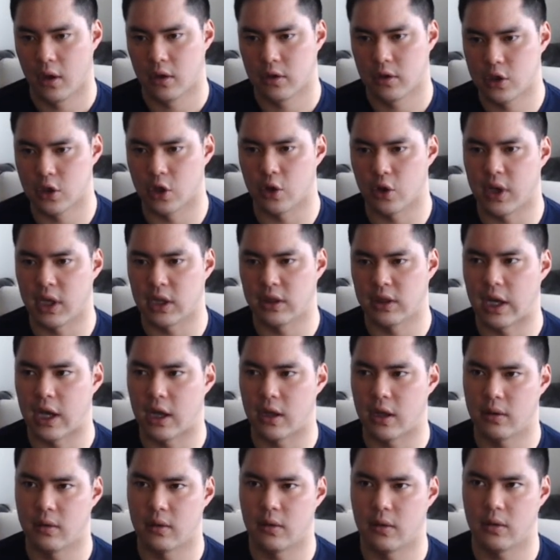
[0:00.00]
degree
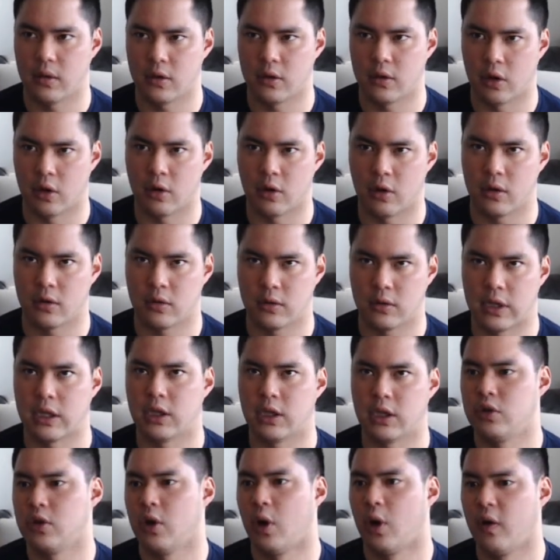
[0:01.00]
that
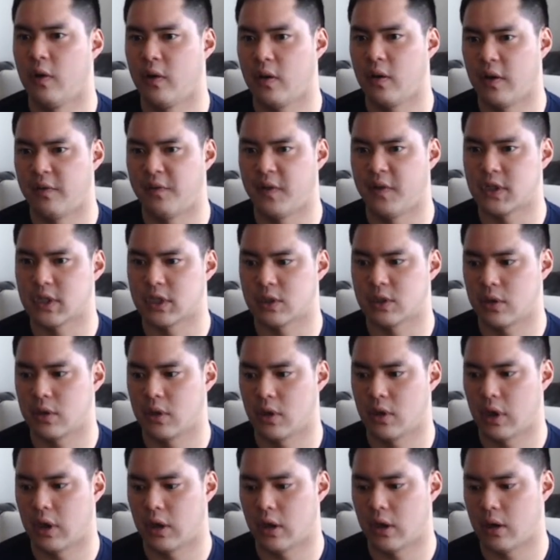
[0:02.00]
if it's
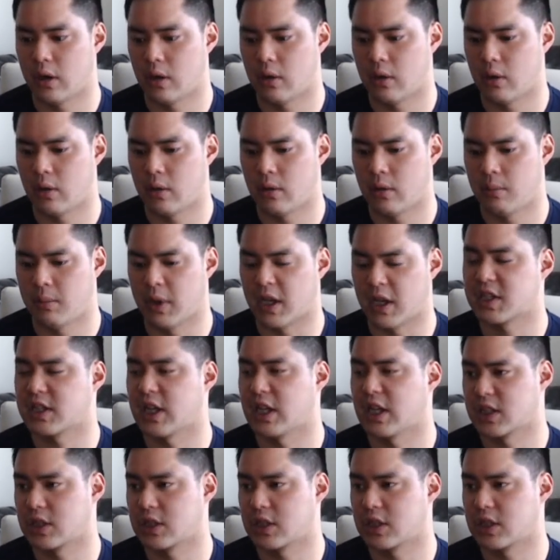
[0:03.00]
makes sense